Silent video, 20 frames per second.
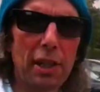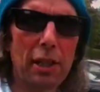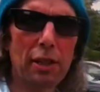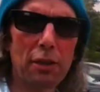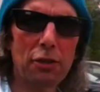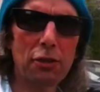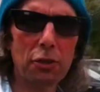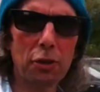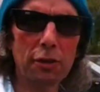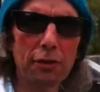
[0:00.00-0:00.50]

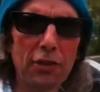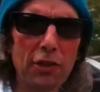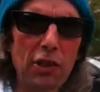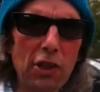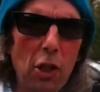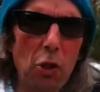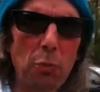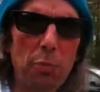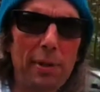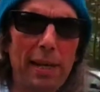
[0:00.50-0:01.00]
little sort of
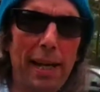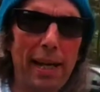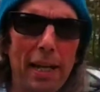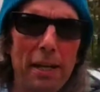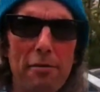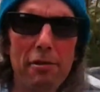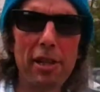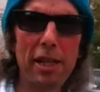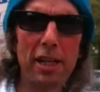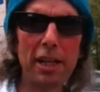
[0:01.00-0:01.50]
sloped
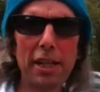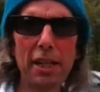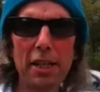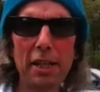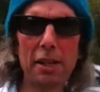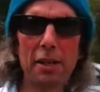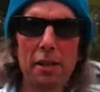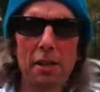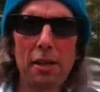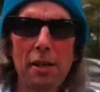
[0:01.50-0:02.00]
area
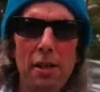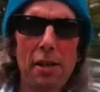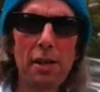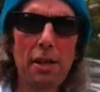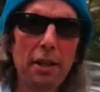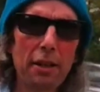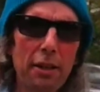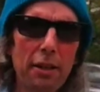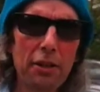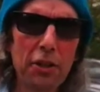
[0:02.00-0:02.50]
here,
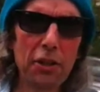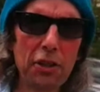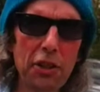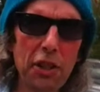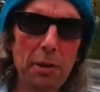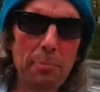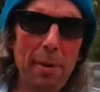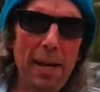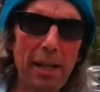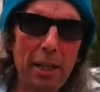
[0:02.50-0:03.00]
just
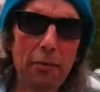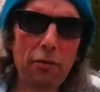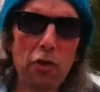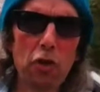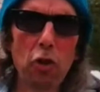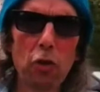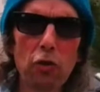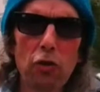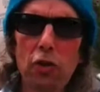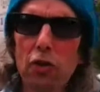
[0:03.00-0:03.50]
at the back of
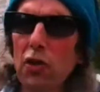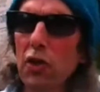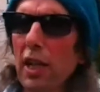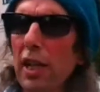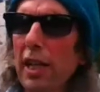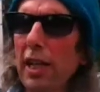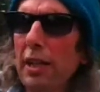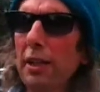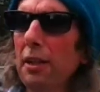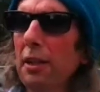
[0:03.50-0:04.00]
Johnstons
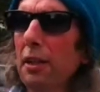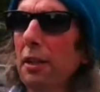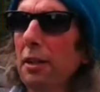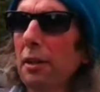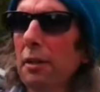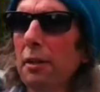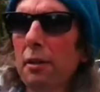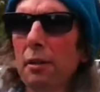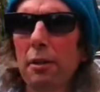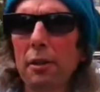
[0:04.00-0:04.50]
Lane.
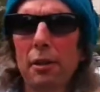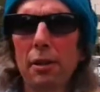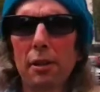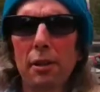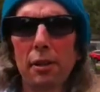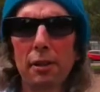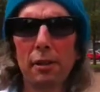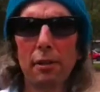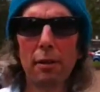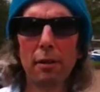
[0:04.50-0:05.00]

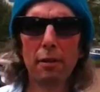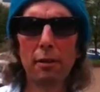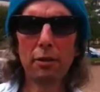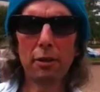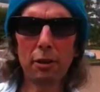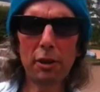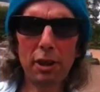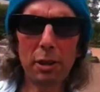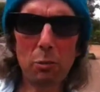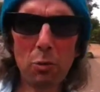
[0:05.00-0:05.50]

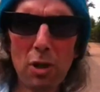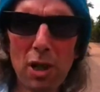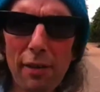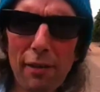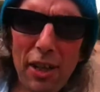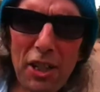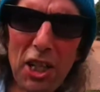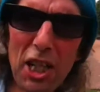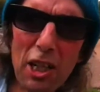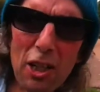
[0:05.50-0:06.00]
So you know what, I've
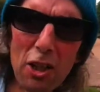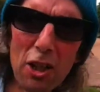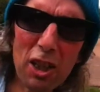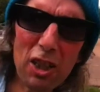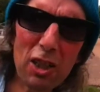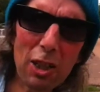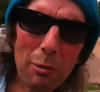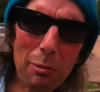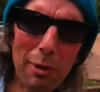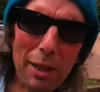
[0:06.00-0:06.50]
actually
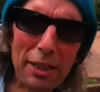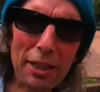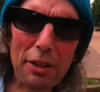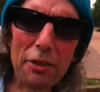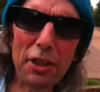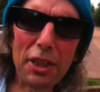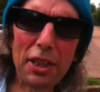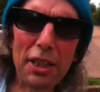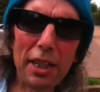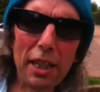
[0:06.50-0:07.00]
learned something about
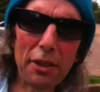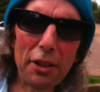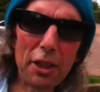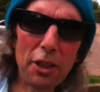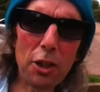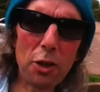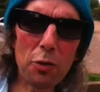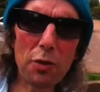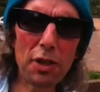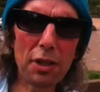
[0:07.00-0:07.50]
Dundee today. I
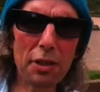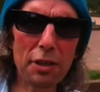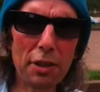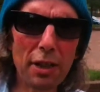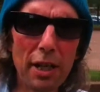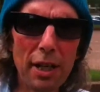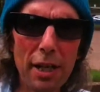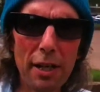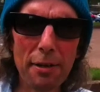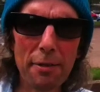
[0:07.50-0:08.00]
didn't know this
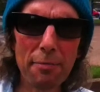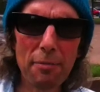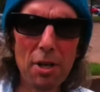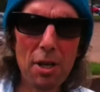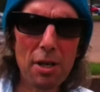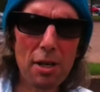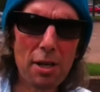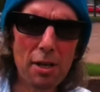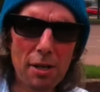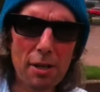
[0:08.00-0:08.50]

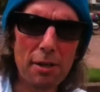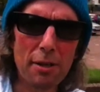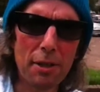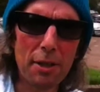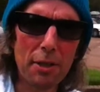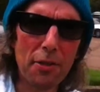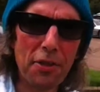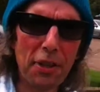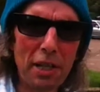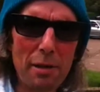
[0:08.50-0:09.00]

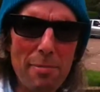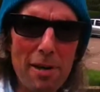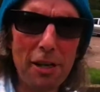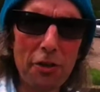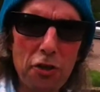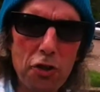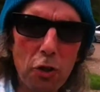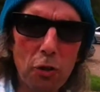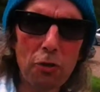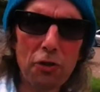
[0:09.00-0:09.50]
thing
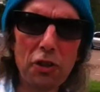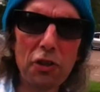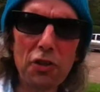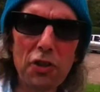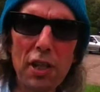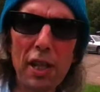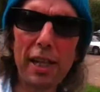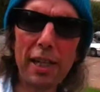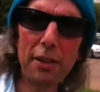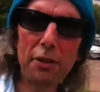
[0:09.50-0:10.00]
about
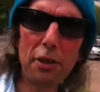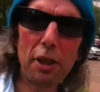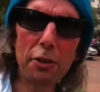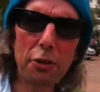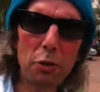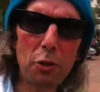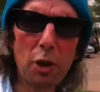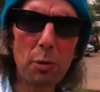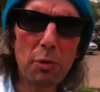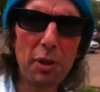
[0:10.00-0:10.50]
Johnstons Lane, so I
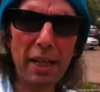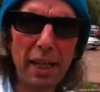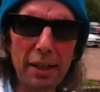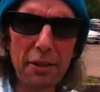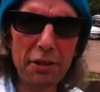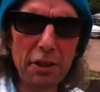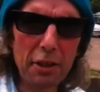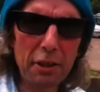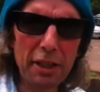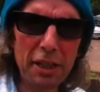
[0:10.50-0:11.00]
do hope they get
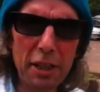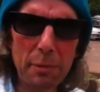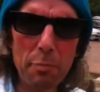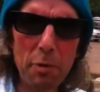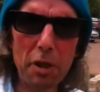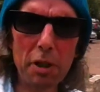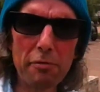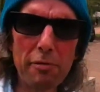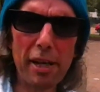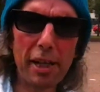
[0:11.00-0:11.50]
into the Guinness
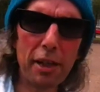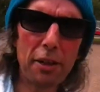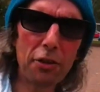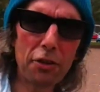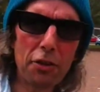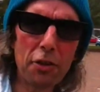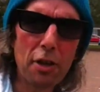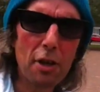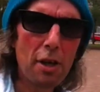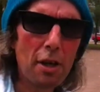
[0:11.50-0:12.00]
Book of
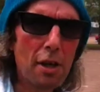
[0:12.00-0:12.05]
Records.